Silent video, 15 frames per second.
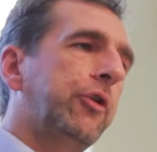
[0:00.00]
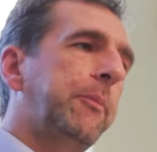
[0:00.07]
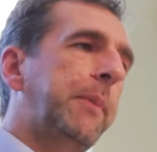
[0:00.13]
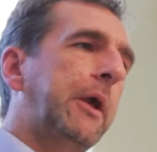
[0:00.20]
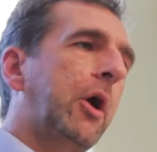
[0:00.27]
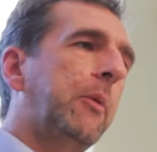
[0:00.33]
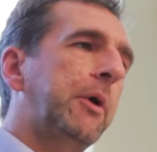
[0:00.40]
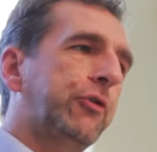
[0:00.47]

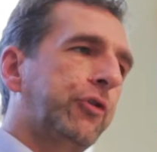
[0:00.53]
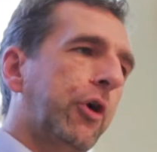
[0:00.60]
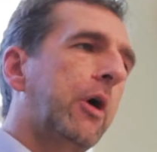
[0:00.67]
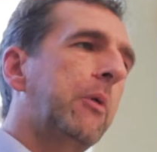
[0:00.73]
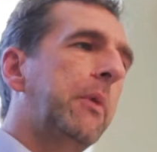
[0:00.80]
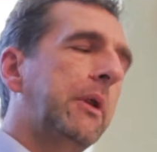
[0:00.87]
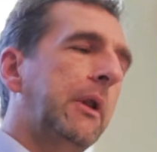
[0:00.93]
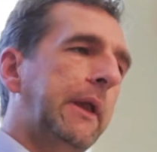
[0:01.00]
become a
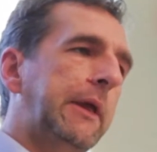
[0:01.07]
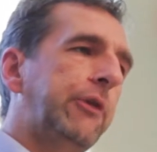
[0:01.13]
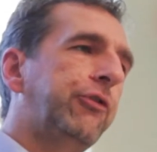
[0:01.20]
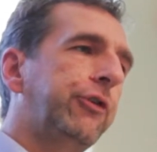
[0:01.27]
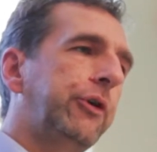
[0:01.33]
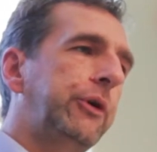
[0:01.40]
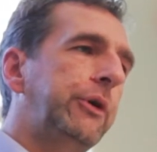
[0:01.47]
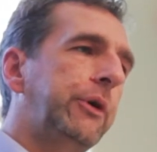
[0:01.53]
terminal
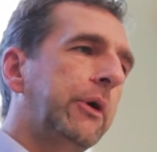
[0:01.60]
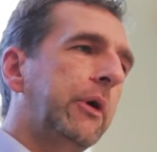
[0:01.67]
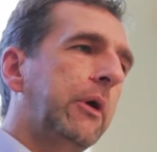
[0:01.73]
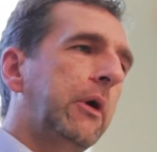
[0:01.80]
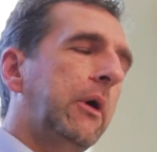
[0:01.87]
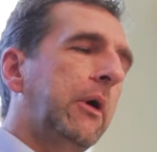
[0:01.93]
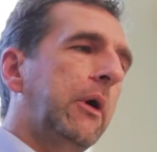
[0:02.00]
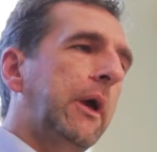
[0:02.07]
issue
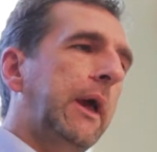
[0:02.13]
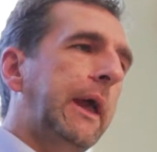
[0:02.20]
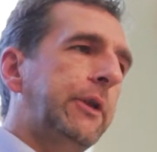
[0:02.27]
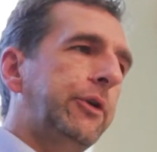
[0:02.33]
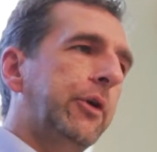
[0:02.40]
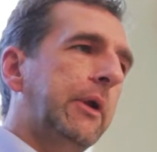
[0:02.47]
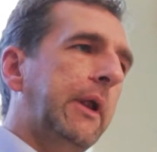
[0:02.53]
in your